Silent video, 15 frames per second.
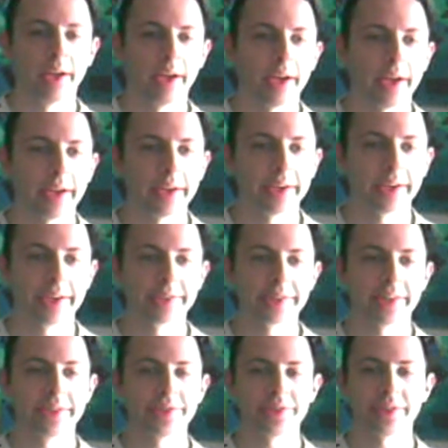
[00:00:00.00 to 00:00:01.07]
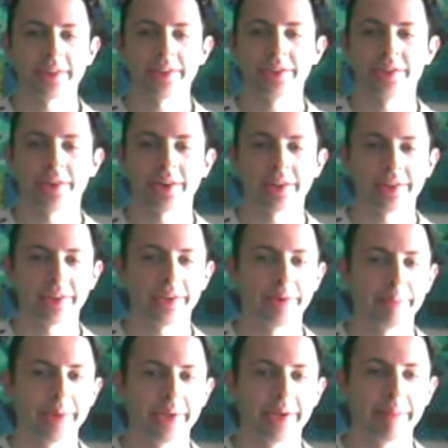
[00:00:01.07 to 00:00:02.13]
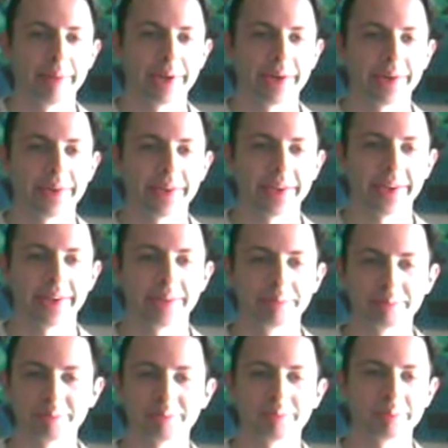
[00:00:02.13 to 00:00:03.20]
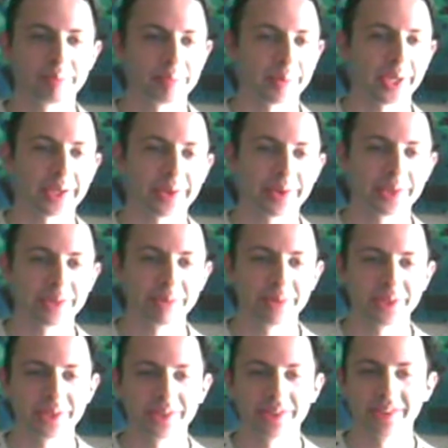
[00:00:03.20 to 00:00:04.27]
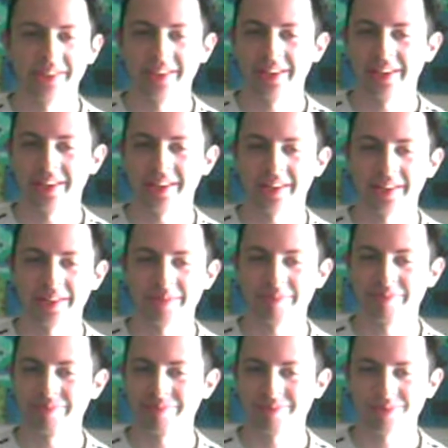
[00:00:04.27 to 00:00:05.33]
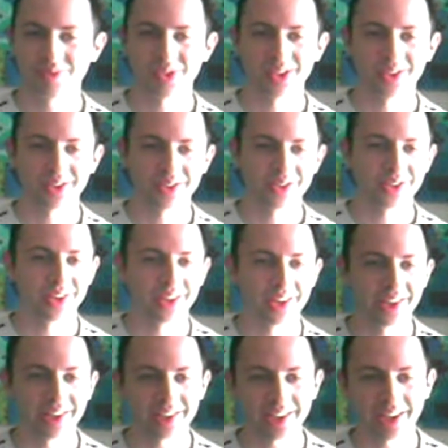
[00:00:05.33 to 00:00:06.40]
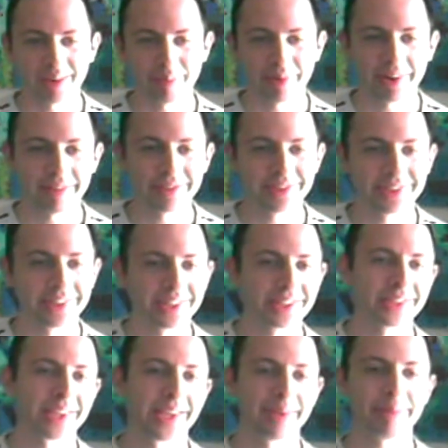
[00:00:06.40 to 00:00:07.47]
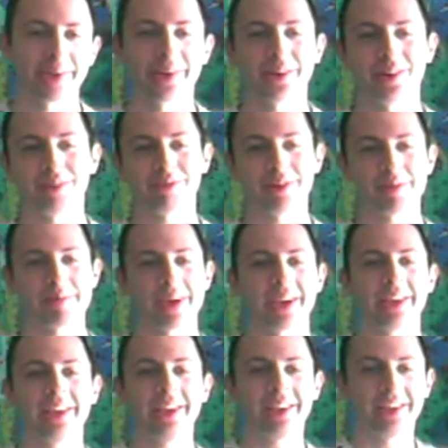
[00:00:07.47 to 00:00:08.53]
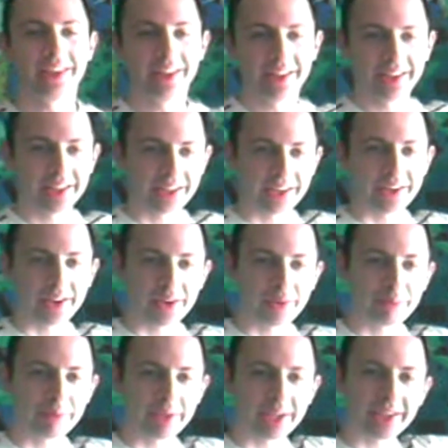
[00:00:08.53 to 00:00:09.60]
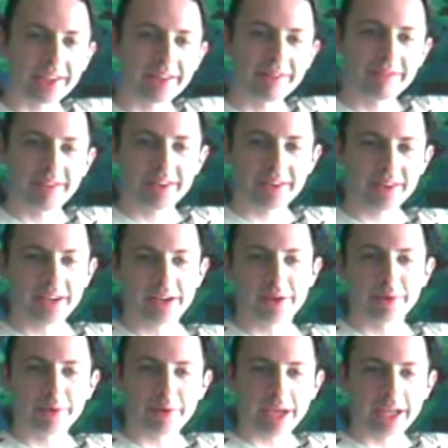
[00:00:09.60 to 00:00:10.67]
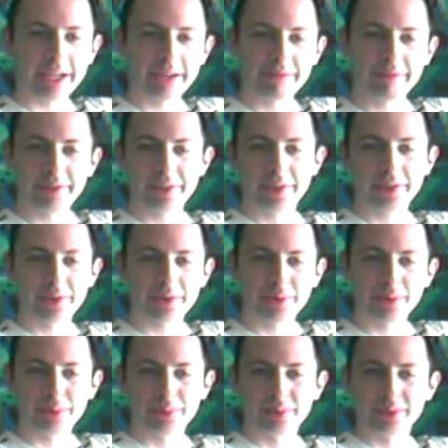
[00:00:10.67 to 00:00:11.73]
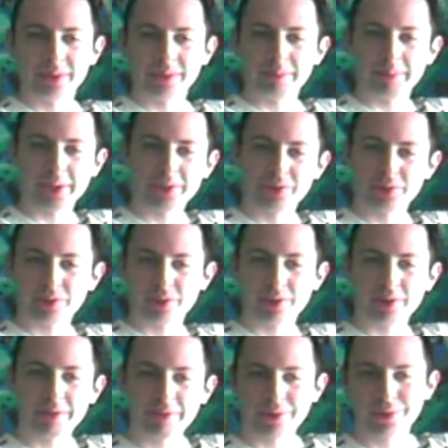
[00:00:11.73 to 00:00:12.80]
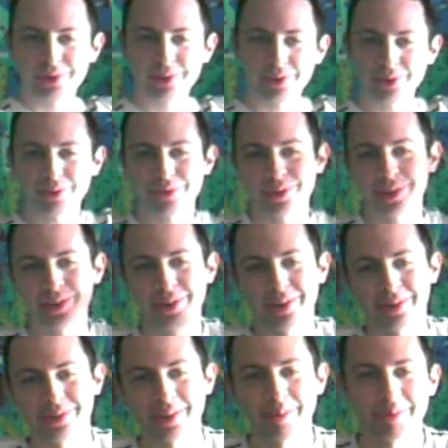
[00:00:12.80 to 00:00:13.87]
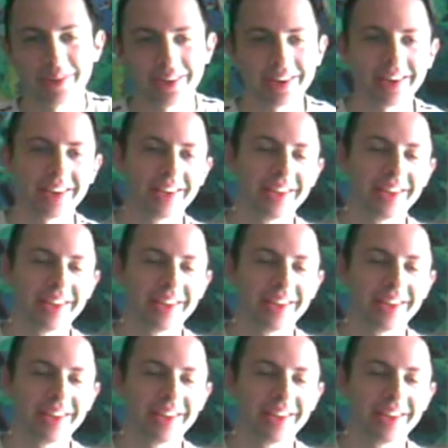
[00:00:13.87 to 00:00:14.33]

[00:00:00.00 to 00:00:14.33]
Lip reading: Hi guys, I'd just like to talk a little bit about my Christmas. To kind of preface this, my girlfriend Maggie, and I hope I could, edit a video picture of her over here or something.